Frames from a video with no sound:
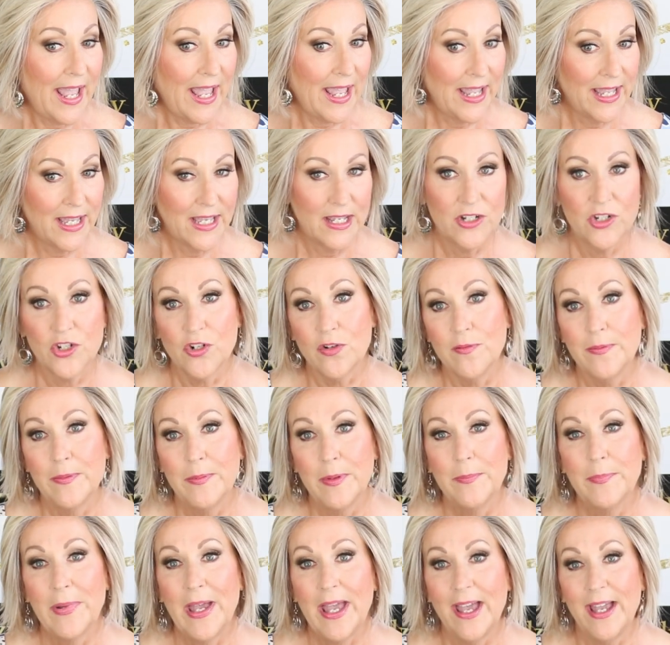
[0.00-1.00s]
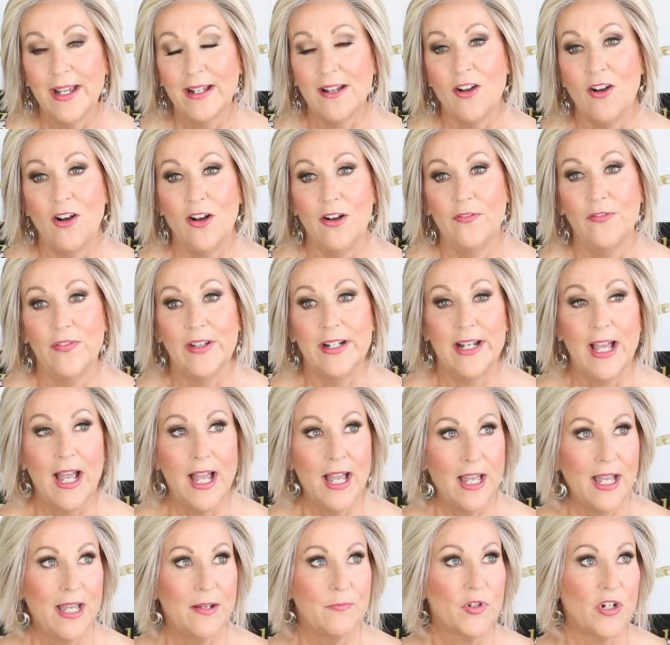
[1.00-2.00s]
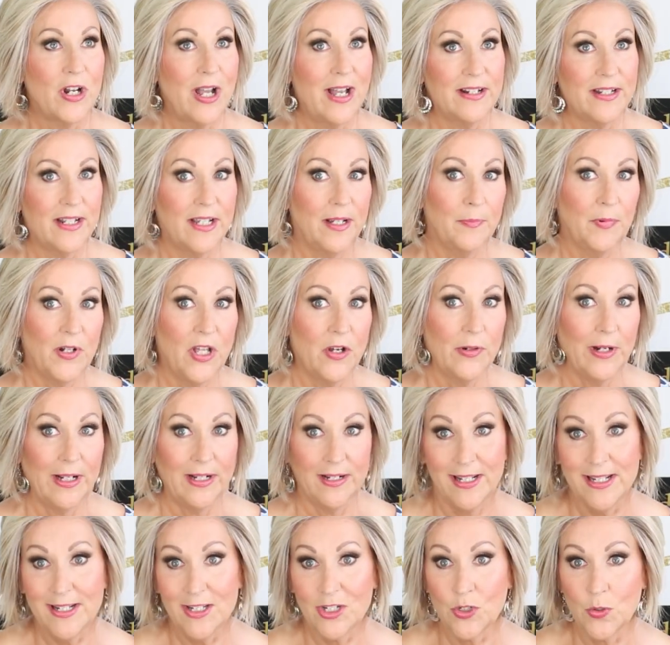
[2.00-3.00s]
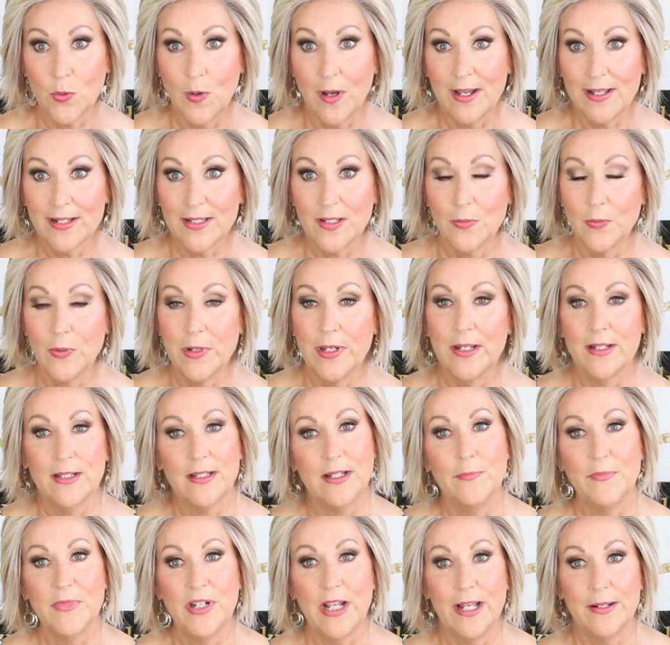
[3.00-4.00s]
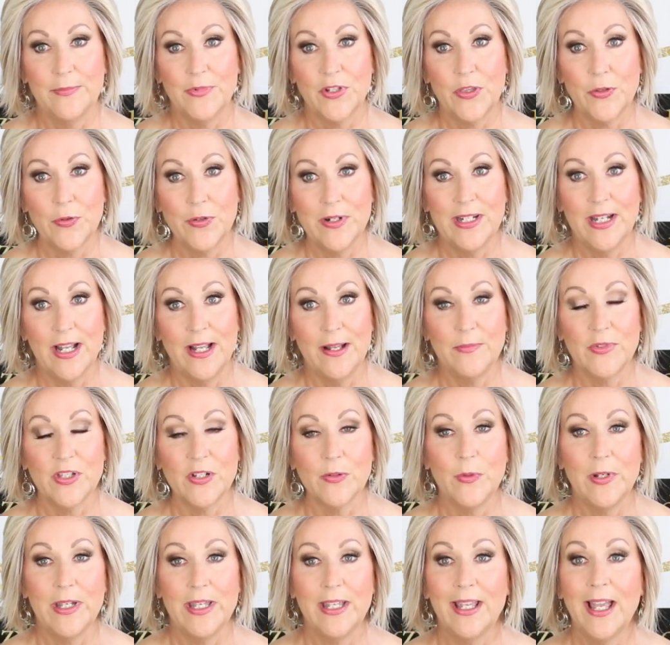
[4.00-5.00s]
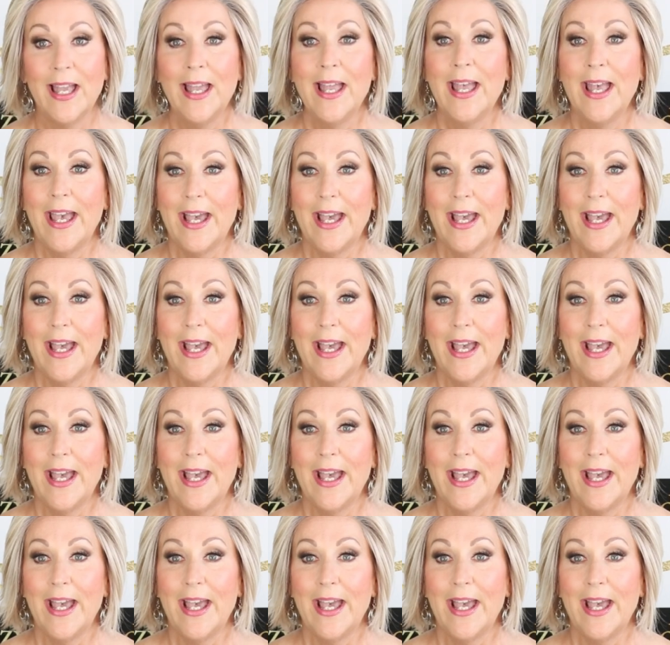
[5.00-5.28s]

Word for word: And join me back often. I'm trying to upload at least twice a week, sometimes three times a week.